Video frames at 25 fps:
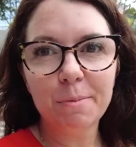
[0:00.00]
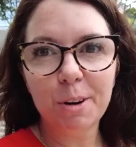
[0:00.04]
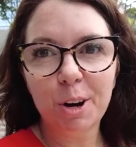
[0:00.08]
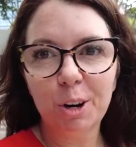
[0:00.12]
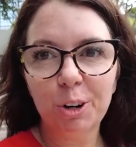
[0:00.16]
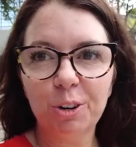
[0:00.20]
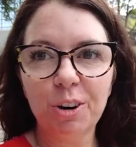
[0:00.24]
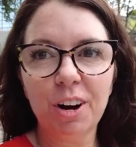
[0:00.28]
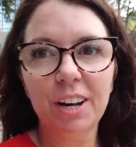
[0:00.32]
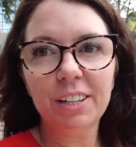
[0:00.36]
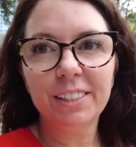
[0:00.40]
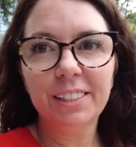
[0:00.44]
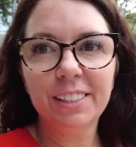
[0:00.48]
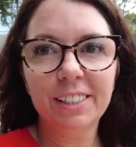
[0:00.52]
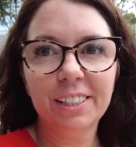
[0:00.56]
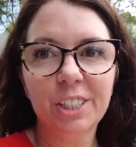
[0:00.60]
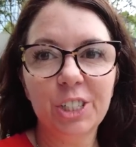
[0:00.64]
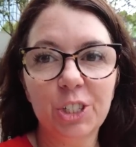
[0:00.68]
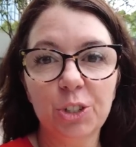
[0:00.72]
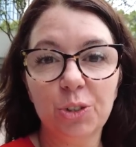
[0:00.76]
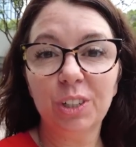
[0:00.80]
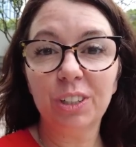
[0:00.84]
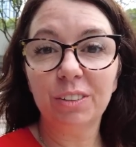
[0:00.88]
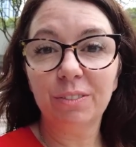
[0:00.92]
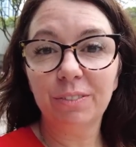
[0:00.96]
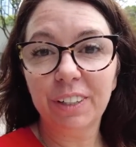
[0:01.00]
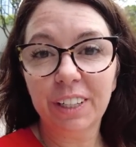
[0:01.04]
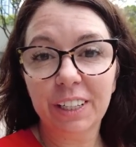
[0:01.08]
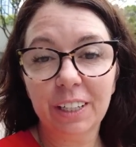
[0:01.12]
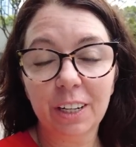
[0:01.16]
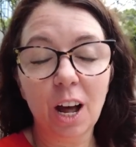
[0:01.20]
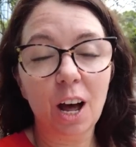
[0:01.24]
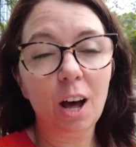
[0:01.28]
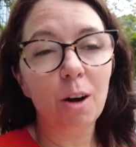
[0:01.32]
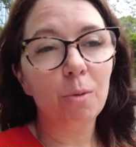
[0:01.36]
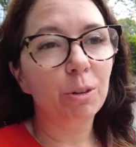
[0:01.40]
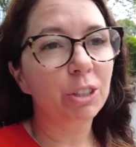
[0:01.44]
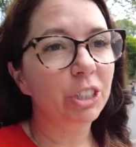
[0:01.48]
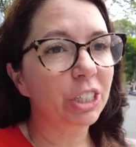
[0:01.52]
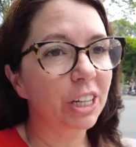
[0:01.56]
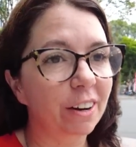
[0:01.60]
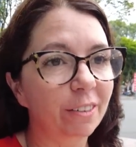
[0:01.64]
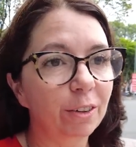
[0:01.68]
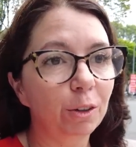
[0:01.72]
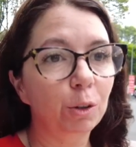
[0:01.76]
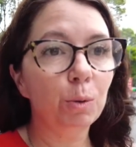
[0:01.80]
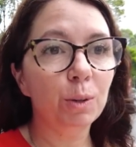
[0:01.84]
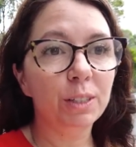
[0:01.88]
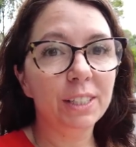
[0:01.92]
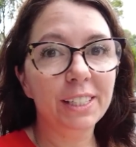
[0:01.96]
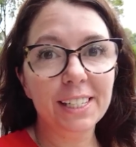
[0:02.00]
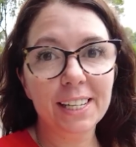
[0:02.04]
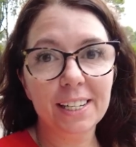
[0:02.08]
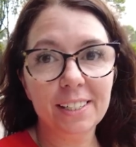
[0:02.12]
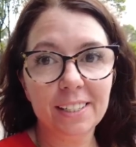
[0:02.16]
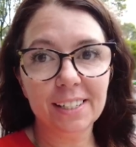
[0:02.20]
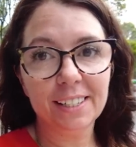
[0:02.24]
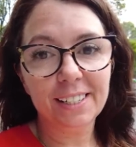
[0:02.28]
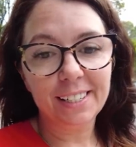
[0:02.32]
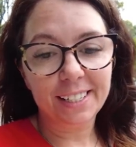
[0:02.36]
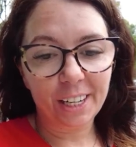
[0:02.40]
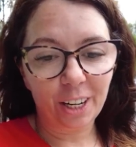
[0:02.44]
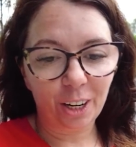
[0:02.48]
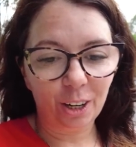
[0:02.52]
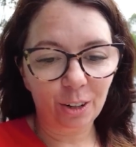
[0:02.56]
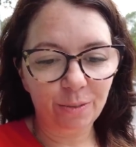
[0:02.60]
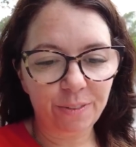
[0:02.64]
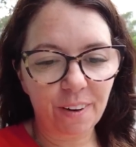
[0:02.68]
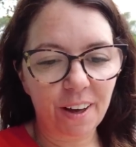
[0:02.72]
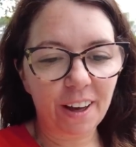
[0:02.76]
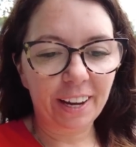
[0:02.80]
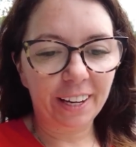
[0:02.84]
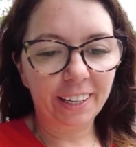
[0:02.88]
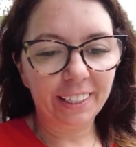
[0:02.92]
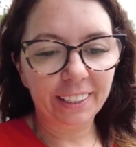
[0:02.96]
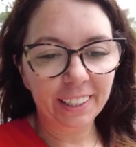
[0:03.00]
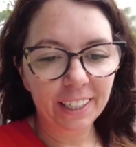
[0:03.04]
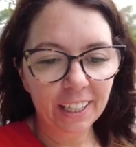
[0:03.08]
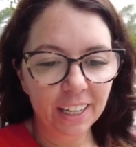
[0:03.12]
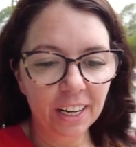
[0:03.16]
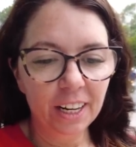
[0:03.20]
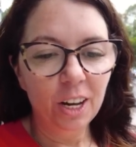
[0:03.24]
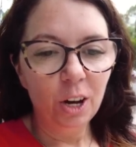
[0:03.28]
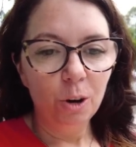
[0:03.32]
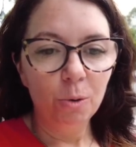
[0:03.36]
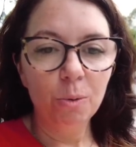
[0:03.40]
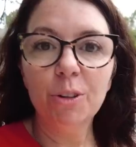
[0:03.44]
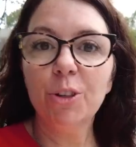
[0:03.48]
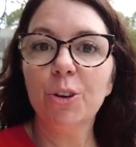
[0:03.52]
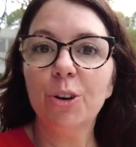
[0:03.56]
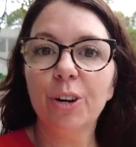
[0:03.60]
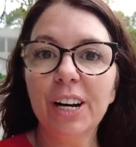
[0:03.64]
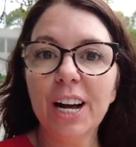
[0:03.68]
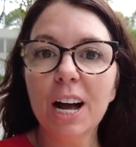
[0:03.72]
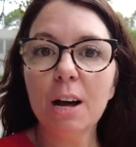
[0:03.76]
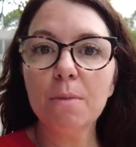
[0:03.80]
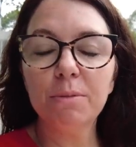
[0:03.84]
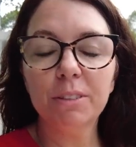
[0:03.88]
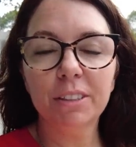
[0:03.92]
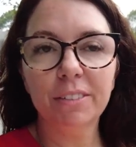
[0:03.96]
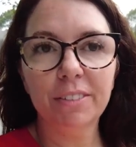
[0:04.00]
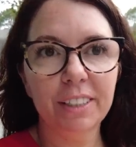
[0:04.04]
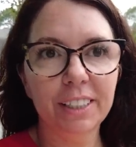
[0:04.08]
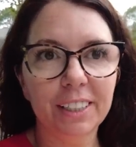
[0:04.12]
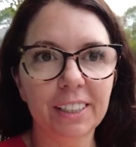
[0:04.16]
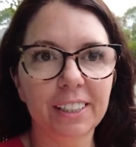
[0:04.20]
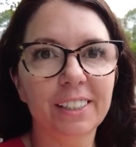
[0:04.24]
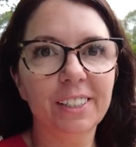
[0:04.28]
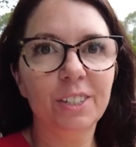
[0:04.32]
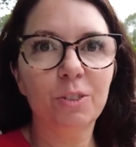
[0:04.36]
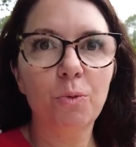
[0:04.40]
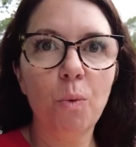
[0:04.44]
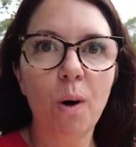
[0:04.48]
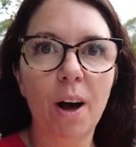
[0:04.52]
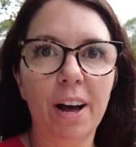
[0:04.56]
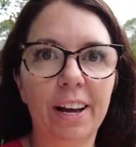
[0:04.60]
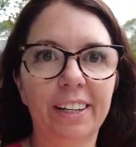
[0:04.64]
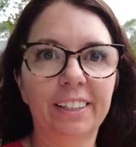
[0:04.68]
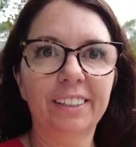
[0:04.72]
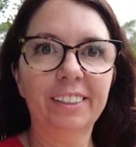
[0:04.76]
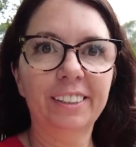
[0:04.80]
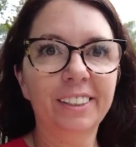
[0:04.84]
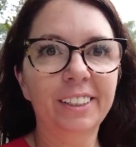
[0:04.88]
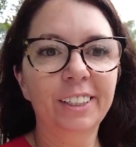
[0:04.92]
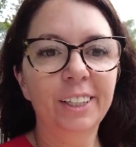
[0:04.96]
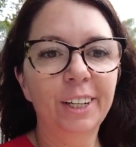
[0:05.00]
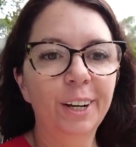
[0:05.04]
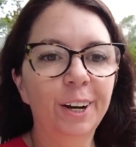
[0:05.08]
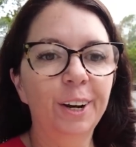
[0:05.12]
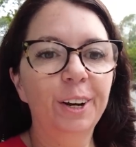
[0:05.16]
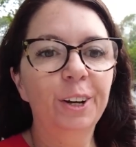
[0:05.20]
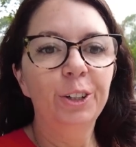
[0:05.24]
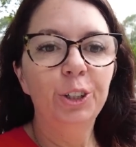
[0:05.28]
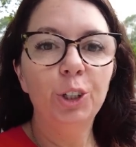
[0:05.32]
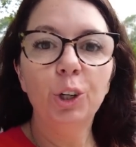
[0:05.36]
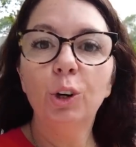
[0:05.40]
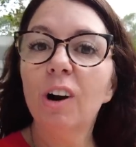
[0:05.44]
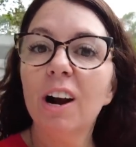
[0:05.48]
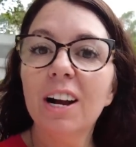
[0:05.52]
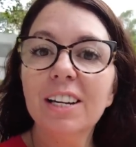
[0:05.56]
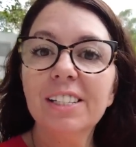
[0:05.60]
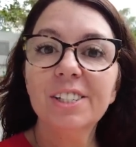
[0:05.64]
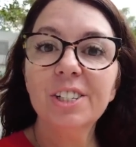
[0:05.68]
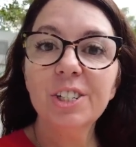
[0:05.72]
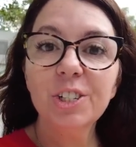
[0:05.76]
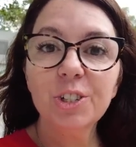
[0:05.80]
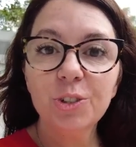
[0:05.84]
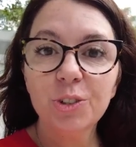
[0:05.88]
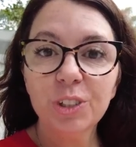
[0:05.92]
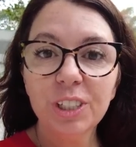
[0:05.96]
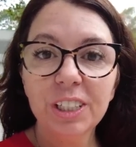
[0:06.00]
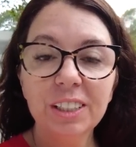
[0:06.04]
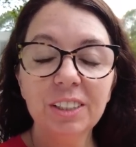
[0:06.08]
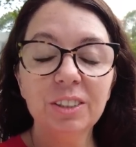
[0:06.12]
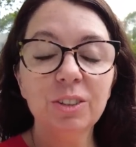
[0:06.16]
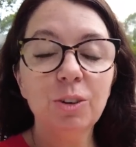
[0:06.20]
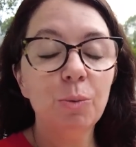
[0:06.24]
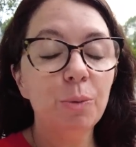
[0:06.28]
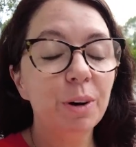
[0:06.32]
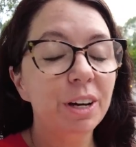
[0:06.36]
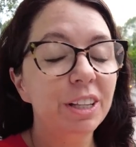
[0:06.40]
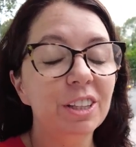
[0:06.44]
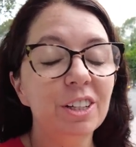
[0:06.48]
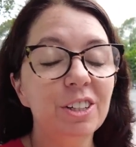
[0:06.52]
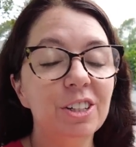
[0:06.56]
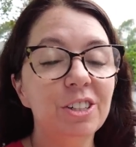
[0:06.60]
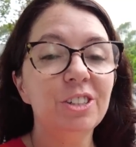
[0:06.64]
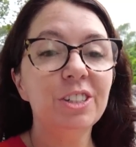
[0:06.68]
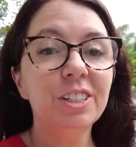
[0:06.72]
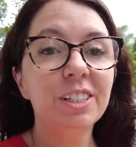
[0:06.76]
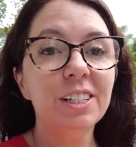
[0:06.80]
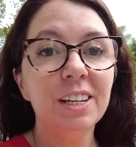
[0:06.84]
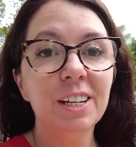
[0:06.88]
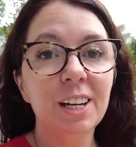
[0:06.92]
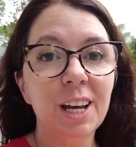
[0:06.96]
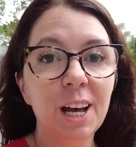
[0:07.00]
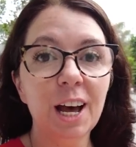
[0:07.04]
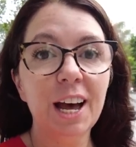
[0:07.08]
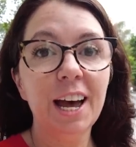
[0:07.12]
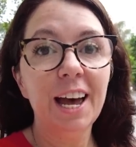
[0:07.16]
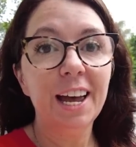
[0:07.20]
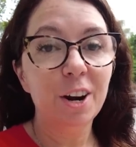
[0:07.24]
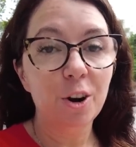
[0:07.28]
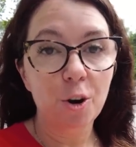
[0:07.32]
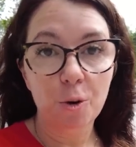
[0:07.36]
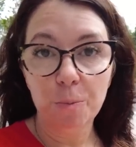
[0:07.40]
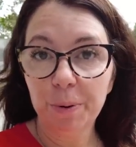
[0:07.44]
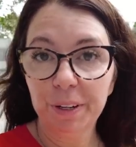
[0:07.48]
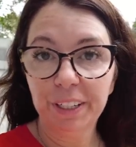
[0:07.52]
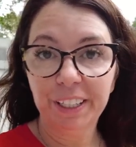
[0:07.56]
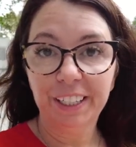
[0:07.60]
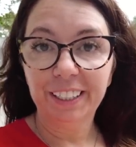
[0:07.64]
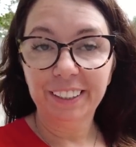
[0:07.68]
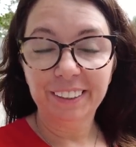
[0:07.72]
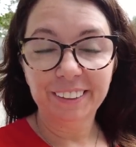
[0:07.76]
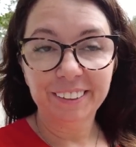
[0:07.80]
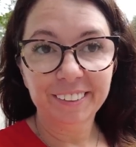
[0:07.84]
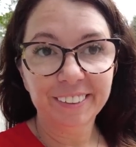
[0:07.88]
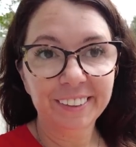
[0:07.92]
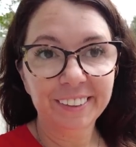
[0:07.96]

about crossing the street in Vietnam, which everyone says is terrifying, well, there are a couple of things. One, you cross the street when there's an opening.